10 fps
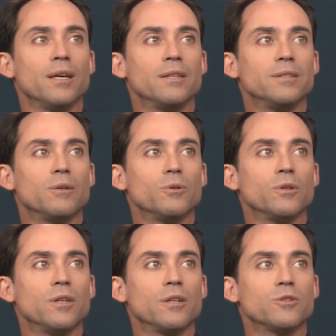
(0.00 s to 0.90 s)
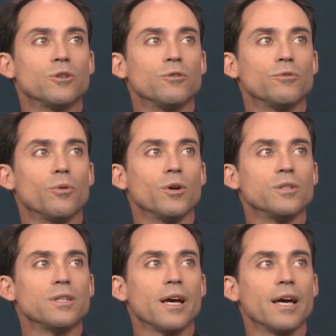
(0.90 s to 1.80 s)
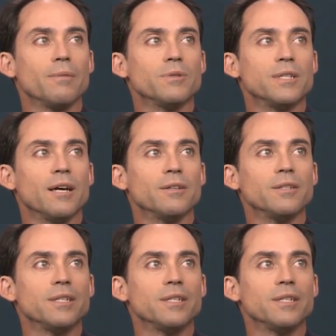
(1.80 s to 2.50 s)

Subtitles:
is equal to the external force times delta